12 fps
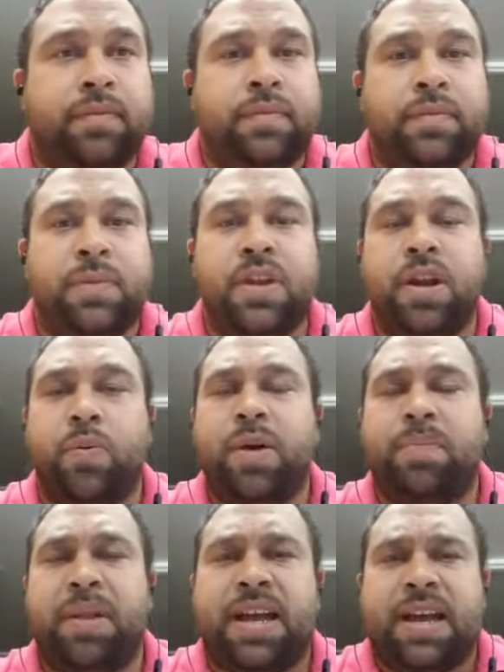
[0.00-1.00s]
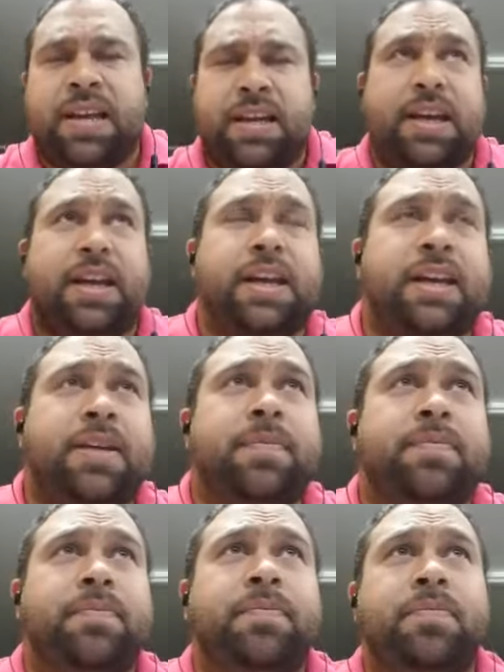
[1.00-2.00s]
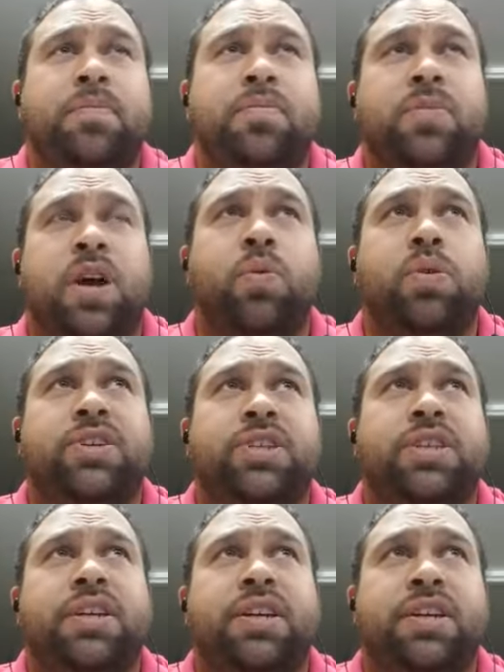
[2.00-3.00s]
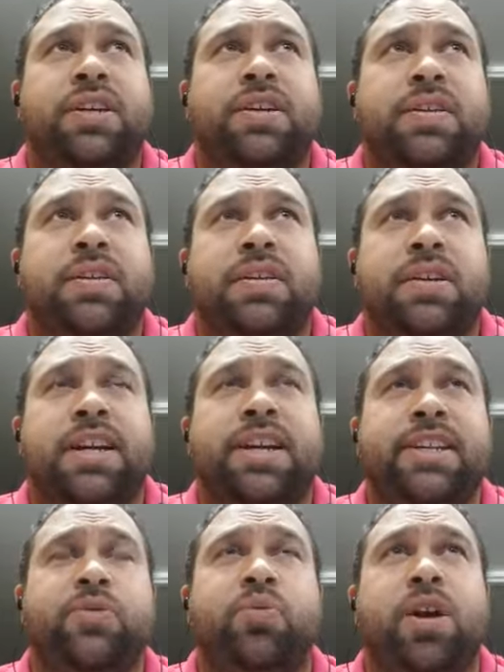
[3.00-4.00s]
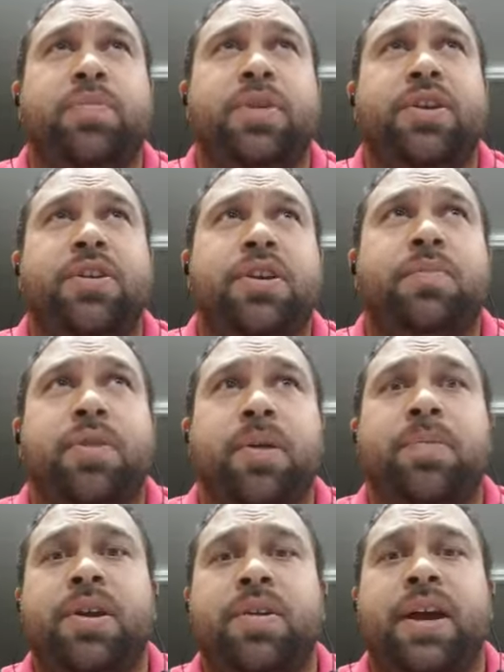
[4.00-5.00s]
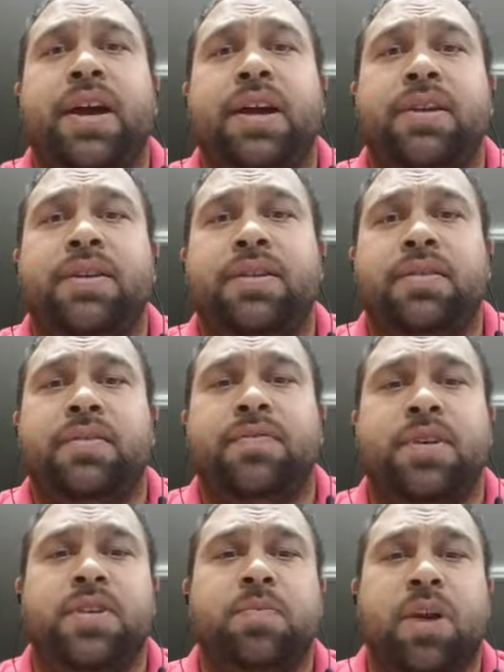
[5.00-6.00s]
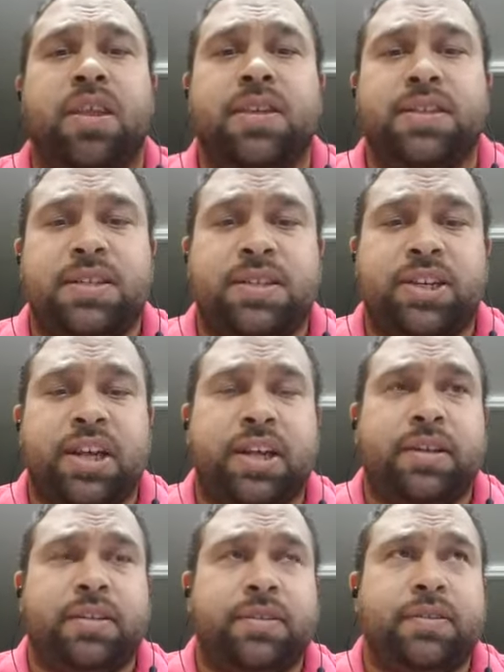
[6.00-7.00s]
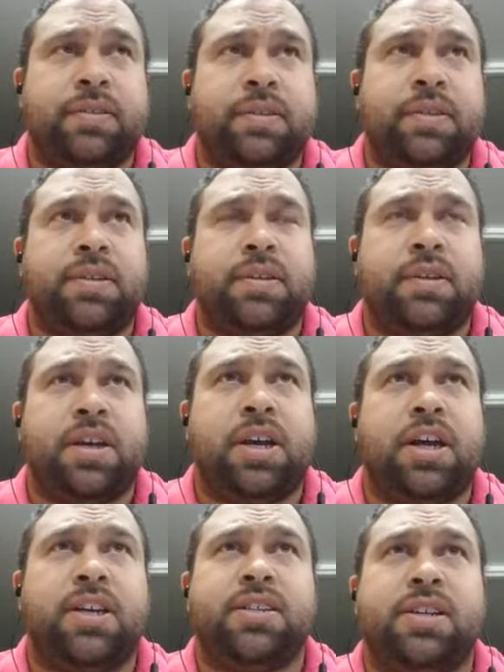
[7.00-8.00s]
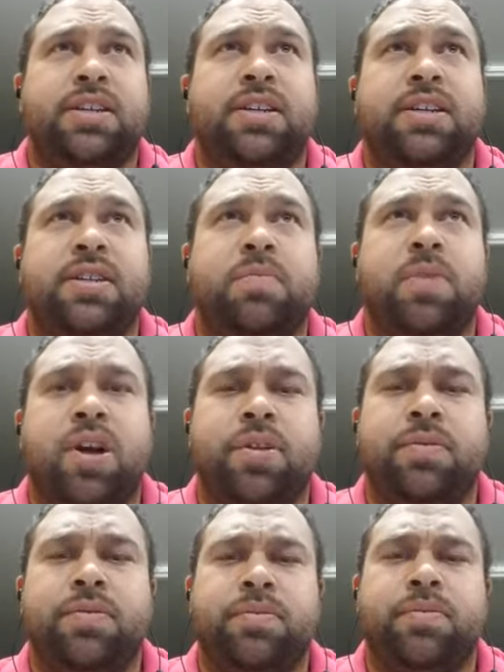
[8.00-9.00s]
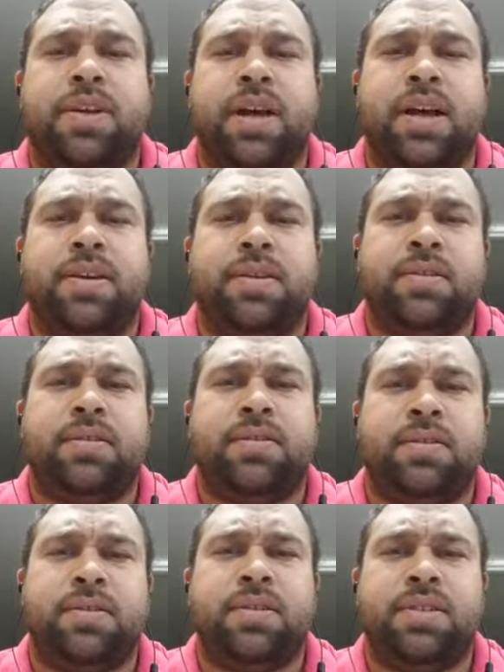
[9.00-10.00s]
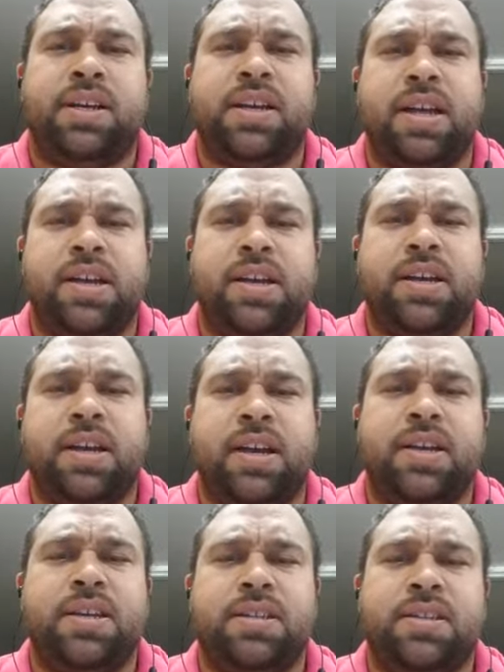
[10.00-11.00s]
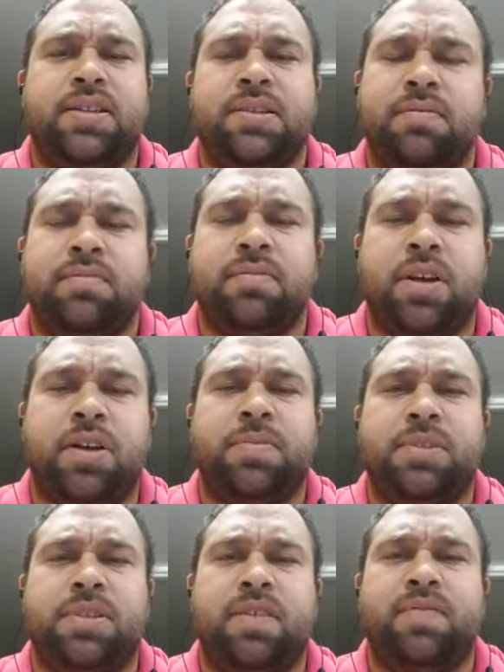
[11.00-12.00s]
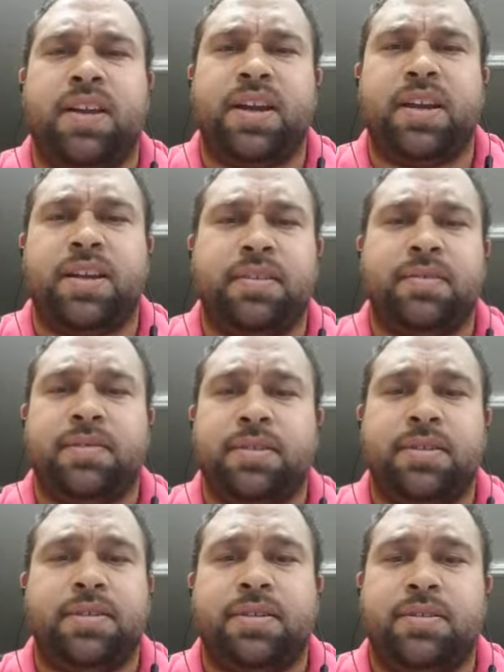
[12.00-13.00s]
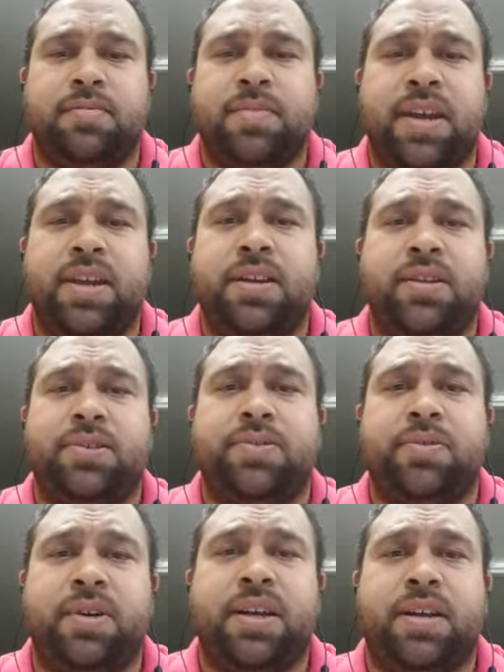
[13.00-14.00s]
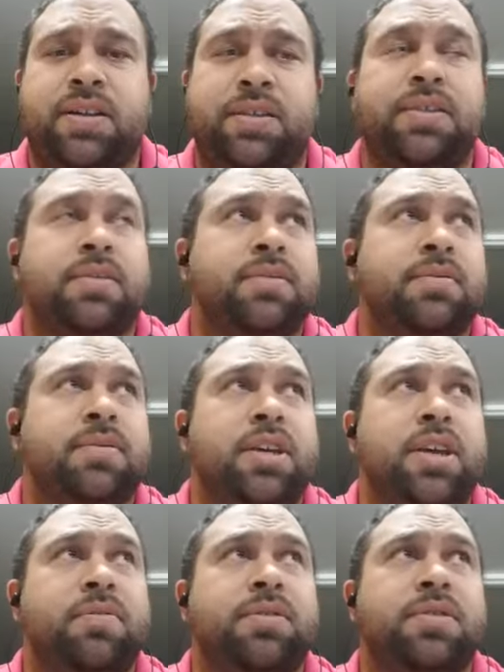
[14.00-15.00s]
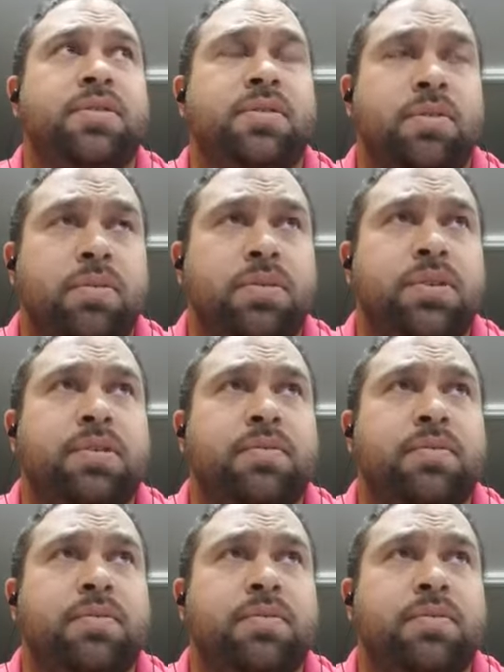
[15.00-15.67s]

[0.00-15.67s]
We played. I watched the East Rugby Union Premier Grade versus Brothers this year. Is it Michael Gunn? Is it Gunny? Gunny is the open side flanker. Mate, he destroyed us. He was awesome.